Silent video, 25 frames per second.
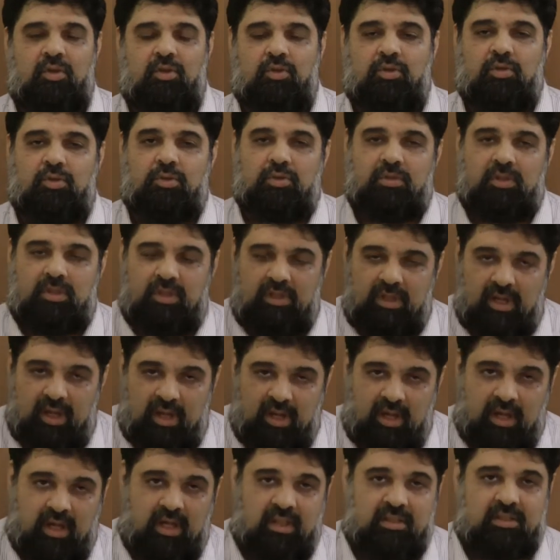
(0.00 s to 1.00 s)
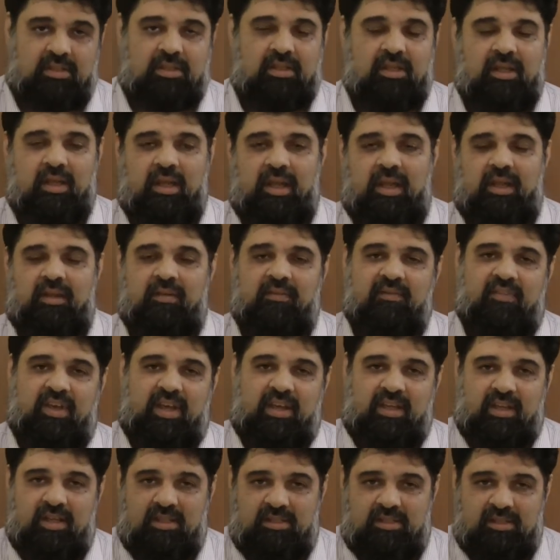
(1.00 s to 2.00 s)
to earth in
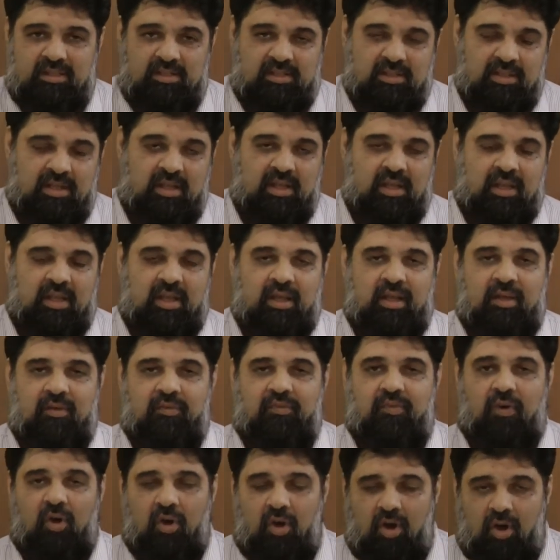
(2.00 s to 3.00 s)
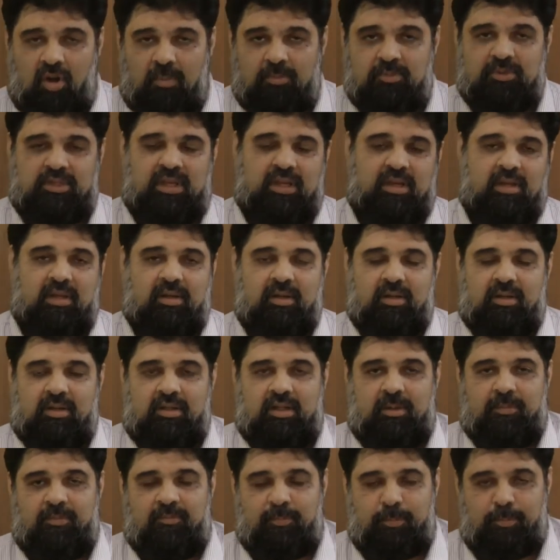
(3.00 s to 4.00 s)
various forms
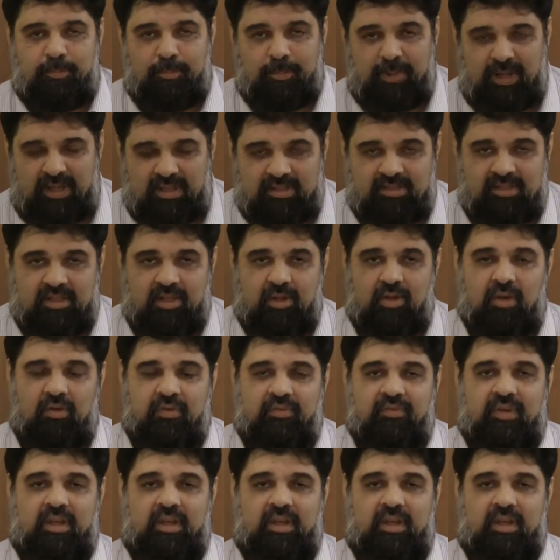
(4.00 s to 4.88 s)
in the person of